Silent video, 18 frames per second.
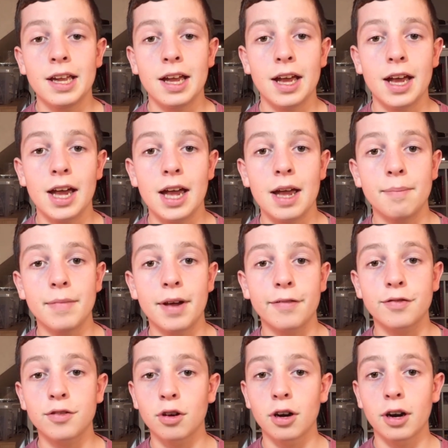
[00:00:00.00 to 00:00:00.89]

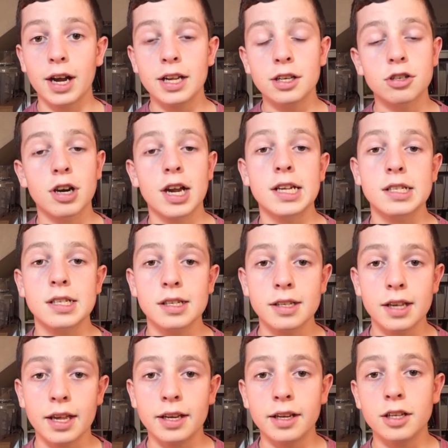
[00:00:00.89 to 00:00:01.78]
If you're
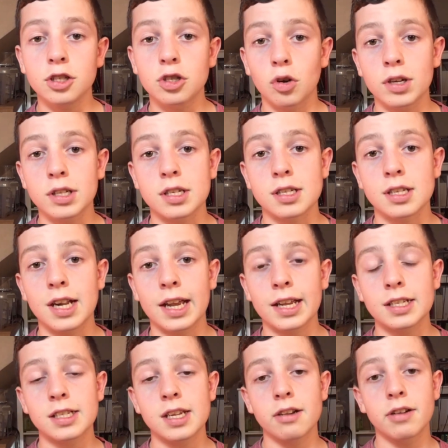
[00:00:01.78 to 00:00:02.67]
interested in Enjoys a
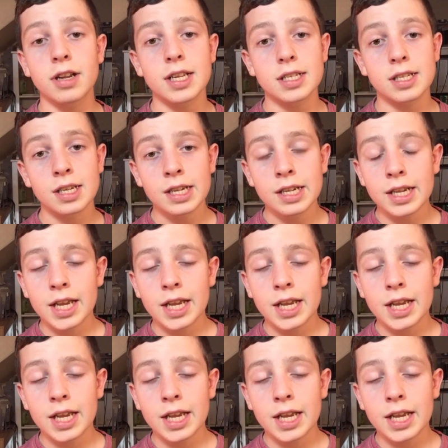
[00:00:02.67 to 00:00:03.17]
Snack series,